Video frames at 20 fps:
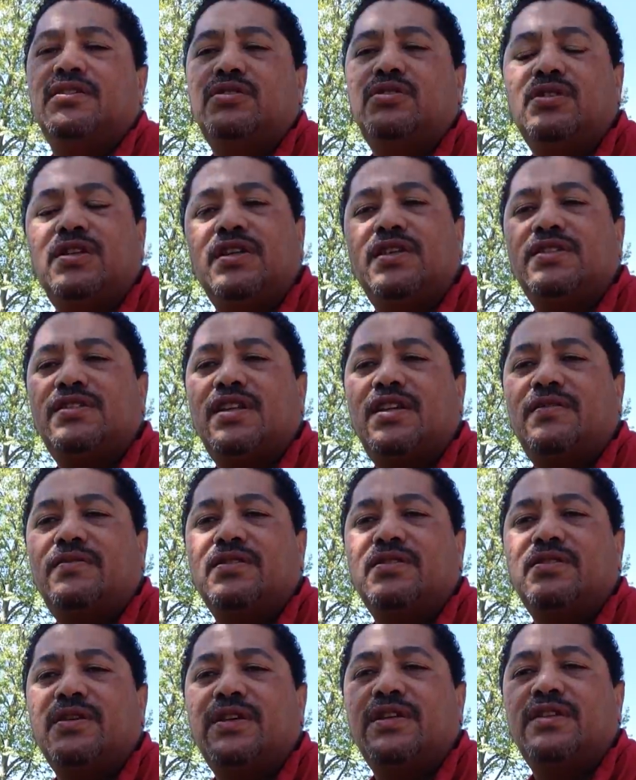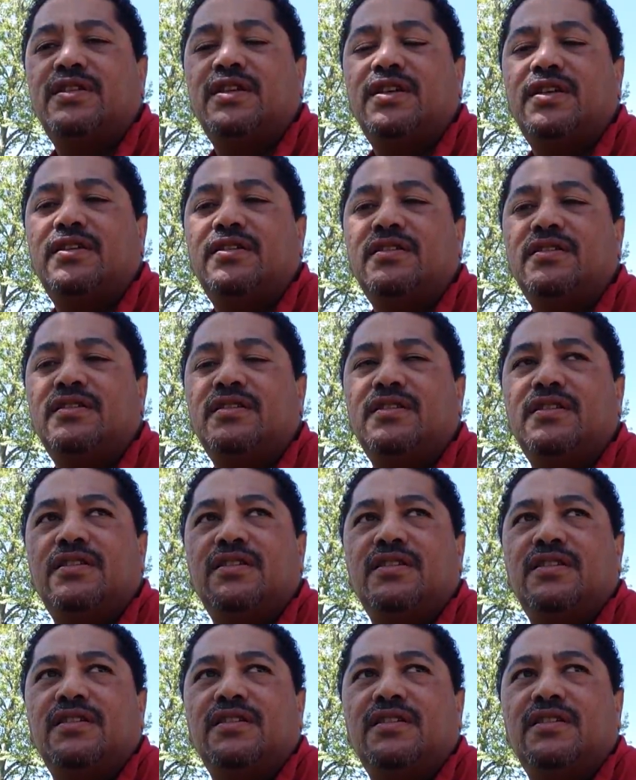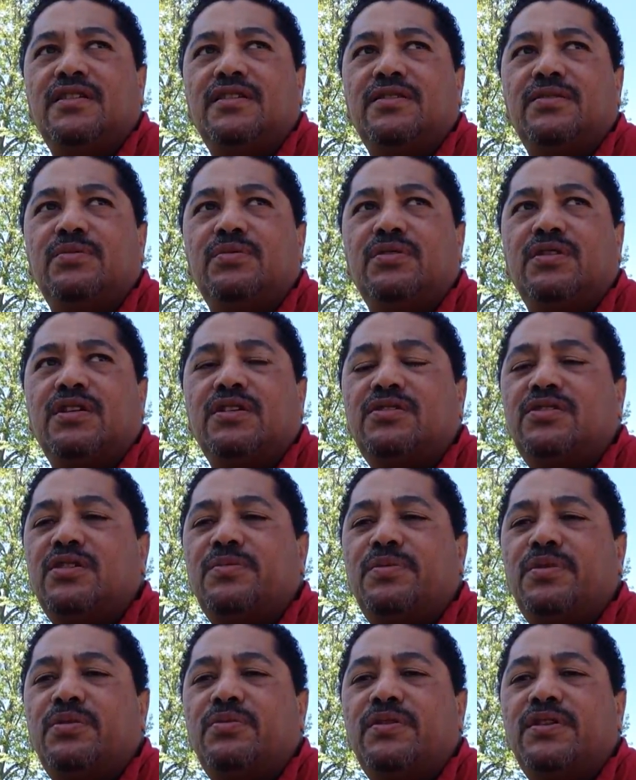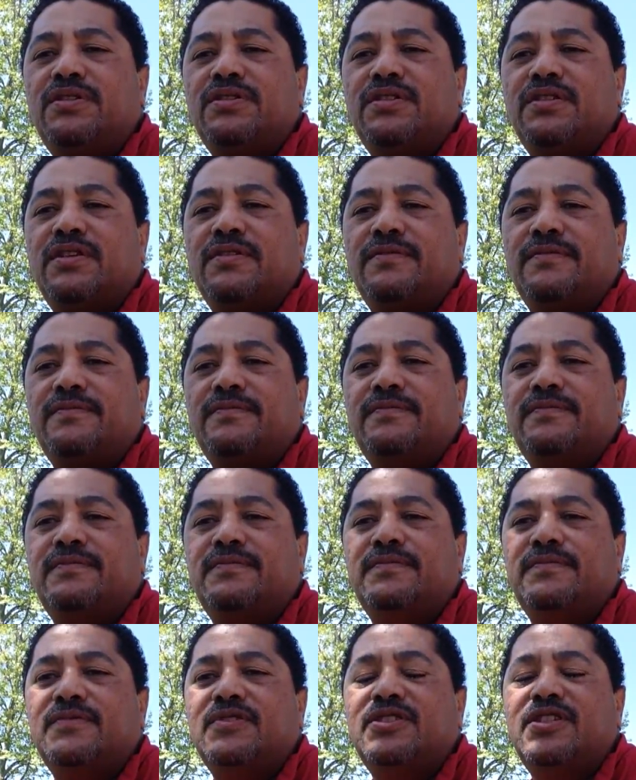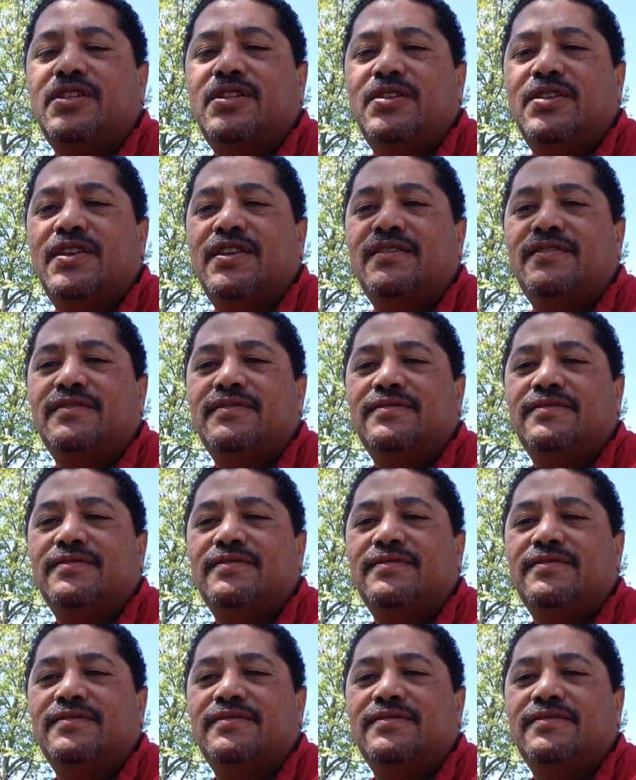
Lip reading: You guys have a great day, and we'll catch up on Wednesday. See you then.